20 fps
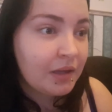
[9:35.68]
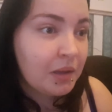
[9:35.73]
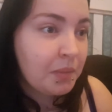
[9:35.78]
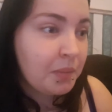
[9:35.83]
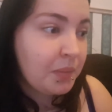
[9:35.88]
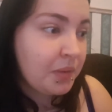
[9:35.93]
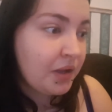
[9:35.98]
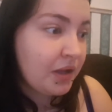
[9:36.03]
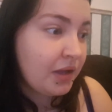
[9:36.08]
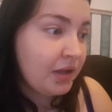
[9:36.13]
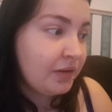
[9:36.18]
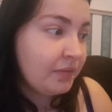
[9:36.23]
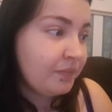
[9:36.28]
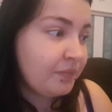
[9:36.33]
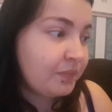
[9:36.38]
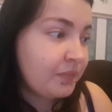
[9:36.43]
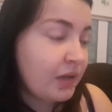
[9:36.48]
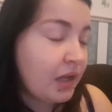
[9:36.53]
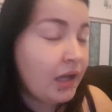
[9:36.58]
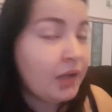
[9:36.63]
but
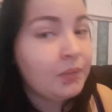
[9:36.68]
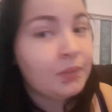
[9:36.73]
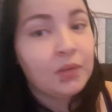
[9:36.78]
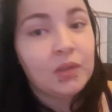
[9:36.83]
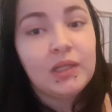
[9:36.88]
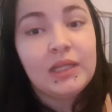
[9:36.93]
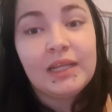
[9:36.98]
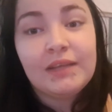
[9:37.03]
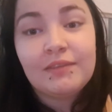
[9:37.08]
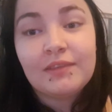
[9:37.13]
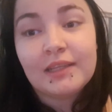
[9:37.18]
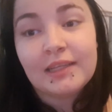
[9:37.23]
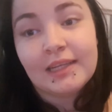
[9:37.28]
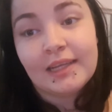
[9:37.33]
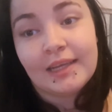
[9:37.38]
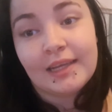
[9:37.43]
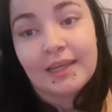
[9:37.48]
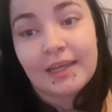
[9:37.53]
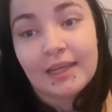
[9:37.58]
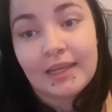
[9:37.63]
I will leave the
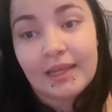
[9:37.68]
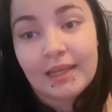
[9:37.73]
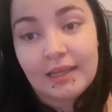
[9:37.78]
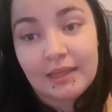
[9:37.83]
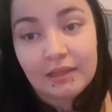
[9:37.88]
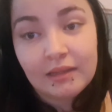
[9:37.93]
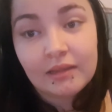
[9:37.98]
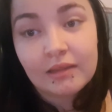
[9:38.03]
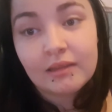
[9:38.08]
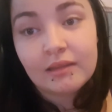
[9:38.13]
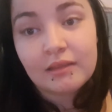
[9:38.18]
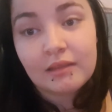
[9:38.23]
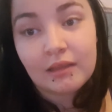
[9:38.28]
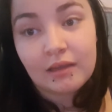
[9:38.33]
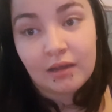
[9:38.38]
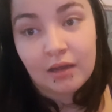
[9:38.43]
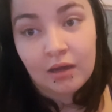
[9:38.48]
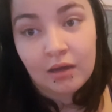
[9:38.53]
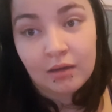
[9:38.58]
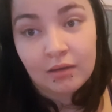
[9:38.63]
link in
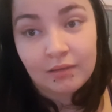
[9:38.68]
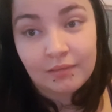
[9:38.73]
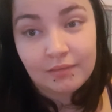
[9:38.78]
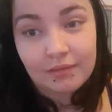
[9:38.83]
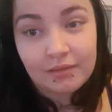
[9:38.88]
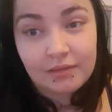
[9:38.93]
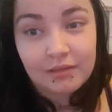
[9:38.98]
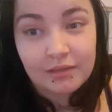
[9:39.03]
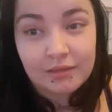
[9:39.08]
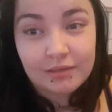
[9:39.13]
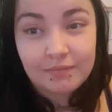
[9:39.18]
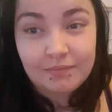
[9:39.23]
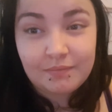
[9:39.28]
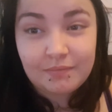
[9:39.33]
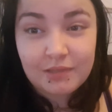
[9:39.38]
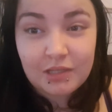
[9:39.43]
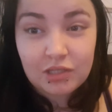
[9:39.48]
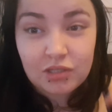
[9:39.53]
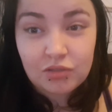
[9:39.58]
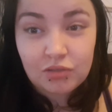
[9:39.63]
the
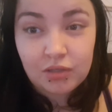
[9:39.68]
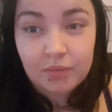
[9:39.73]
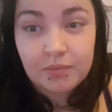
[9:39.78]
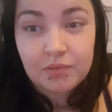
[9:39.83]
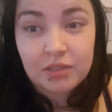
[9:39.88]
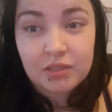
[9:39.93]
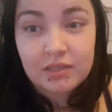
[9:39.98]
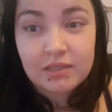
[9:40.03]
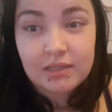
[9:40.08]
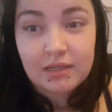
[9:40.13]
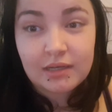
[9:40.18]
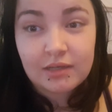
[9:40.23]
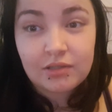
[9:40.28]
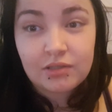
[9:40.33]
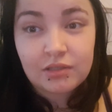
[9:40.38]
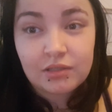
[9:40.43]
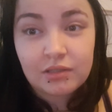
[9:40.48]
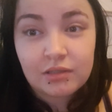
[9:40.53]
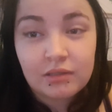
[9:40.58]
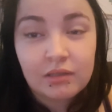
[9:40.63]
description
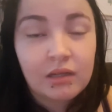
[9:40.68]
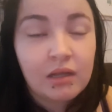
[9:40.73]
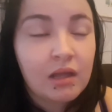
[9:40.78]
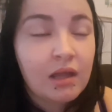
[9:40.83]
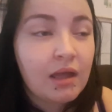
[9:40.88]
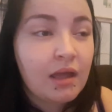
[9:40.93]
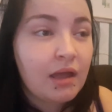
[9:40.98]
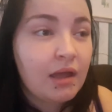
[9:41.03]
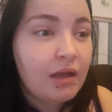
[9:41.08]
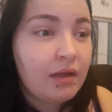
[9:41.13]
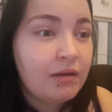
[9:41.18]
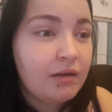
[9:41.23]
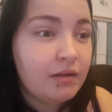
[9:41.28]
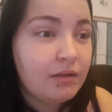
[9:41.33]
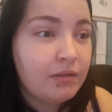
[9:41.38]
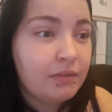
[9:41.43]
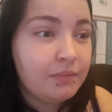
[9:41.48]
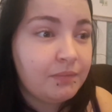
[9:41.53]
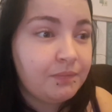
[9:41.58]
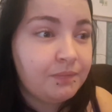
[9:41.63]
section.
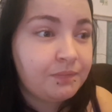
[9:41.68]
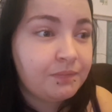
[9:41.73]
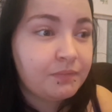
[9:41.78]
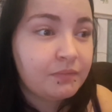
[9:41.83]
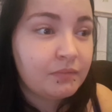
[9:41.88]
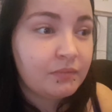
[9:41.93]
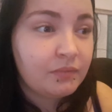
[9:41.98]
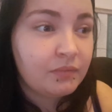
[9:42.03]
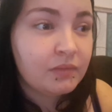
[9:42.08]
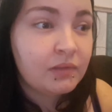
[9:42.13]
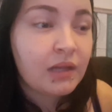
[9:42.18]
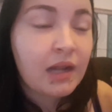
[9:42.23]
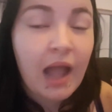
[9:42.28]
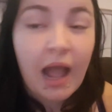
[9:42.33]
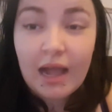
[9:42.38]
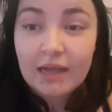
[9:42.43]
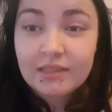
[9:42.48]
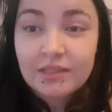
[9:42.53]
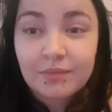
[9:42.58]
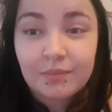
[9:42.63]
And
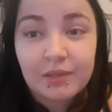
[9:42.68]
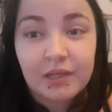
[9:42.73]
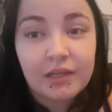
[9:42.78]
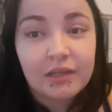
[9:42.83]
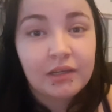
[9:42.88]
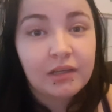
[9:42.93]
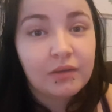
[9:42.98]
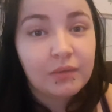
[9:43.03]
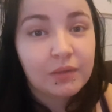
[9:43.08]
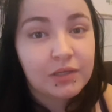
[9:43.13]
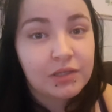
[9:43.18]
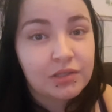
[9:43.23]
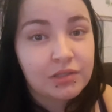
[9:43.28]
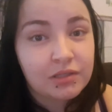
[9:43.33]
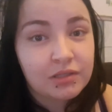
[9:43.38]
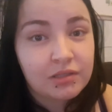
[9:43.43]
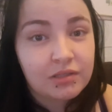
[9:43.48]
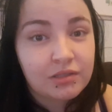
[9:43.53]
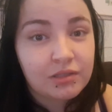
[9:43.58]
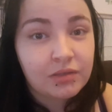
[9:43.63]
ask me any
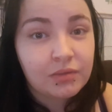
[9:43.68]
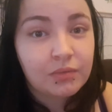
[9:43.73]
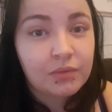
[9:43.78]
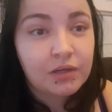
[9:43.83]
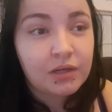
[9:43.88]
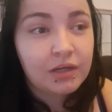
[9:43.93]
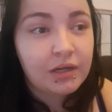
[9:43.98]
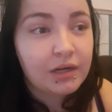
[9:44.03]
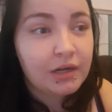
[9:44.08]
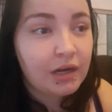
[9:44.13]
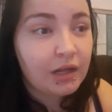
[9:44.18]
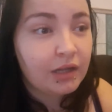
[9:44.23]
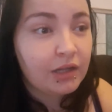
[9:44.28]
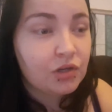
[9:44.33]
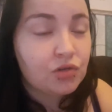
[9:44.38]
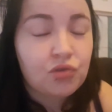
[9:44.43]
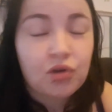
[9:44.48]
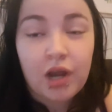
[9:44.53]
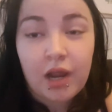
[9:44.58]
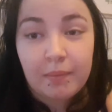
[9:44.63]
questions you want, and I can
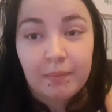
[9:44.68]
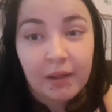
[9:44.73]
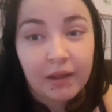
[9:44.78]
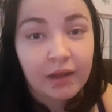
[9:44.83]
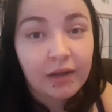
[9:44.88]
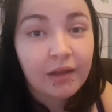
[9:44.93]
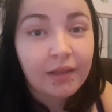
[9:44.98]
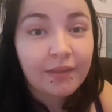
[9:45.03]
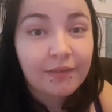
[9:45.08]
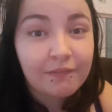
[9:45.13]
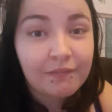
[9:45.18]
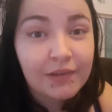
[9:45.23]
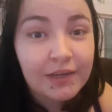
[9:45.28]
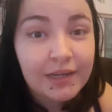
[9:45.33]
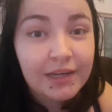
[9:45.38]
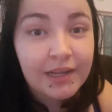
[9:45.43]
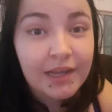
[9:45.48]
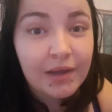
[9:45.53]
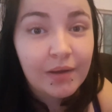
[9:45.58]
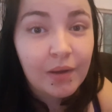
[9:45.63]
try and make another
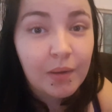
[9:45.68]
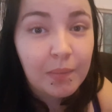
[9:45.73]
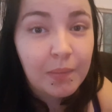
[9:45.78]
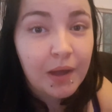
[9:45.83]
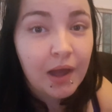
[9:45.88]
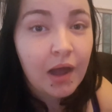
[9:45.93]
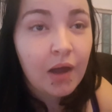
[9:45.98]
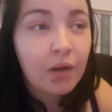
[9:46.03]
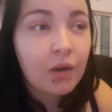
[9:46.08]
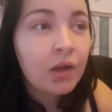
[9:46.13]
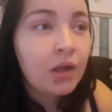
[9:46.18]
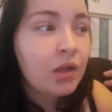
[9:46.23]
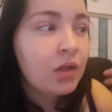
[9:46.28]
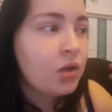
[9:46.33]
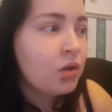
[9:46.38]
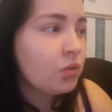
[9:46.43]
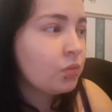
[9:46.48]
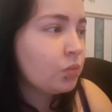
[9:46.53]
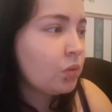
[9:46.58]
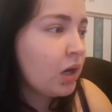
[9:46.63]
video about
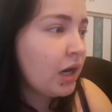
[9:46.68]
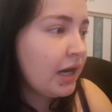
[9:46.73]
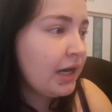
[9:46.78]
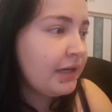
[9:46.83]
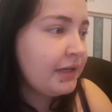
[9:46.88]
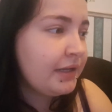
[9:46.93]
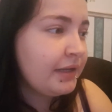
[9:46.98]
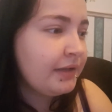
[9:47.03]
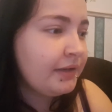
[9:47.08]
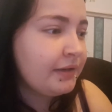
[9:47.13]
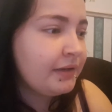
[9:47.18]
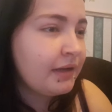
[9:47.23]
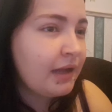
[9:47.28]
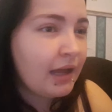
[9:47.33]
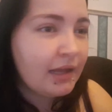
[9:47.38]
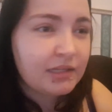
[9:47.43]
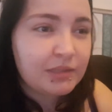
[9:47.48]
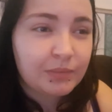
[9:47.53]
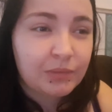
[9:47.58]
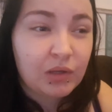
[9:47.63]
Raiden.
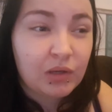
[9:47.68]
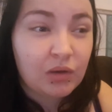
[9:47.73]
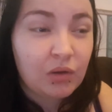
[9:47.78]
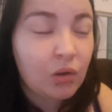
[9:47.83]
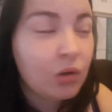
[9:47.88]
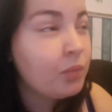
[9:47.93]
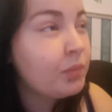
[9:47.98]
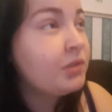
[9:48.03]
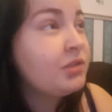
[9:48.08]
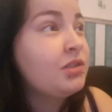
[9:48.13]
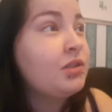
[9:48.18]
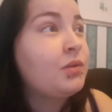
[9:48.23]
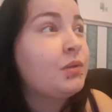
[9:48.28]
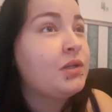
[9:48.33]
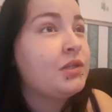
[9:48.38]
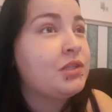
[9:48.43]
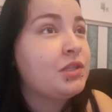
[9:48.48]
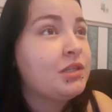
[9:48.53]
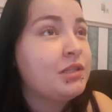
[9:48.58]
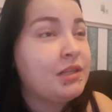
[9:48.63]
Ask me a whole bunch of
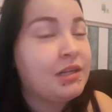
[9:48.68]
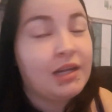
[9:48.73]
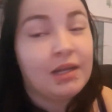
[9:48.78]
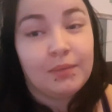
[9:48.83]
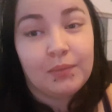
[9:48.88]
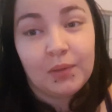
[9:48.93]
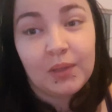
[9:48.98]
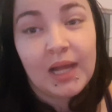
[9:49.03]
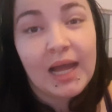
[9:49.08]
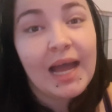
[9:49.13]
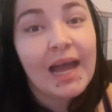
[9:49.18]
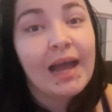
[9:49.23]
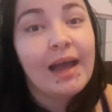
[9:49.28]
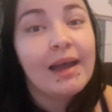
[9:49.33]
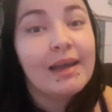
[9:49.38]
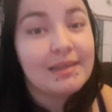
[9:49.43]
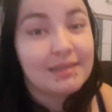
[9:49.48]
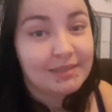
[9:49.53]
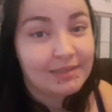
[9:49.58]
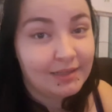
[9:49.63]
questions and I will
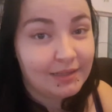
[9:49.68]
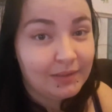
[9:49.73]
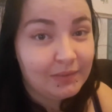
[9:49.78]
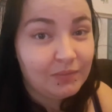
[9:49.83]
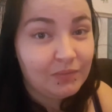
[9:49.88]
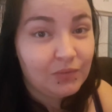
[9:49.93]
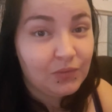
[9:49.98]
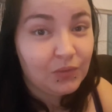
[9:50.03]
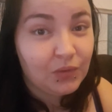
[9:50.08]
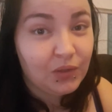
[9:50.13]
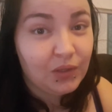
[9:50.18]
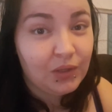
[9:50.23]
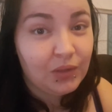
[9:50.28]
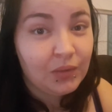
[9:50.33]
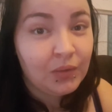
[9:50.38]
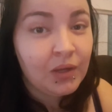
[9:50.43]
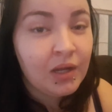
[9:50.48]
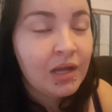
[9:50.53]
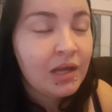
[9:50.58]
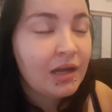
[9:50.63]
answer them for
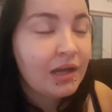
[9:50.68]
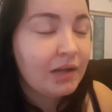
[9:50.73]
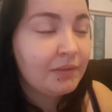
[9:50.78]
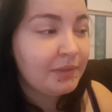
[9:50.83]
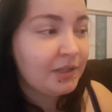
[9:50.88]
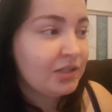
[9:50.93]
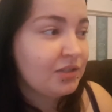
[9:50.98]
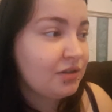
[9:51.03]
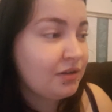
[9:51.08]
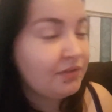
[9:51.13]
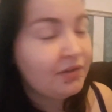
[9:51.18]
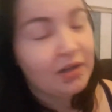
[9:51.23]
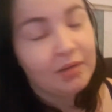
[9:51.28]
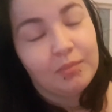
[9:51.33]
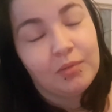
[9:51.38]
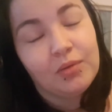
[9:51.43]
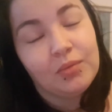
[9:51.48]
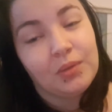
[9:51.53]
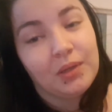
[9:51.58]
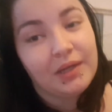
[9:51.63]
you. I'll make sure I've got them
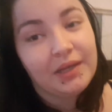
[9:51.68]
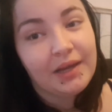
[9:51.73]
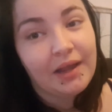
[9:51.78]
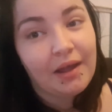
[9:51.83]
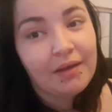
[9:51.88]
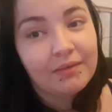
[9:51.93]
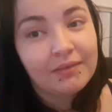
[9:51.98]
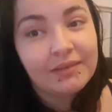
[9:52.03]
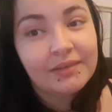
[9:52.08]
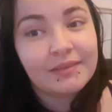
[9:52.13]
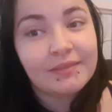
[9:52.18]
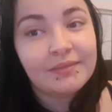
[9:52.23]
all written down.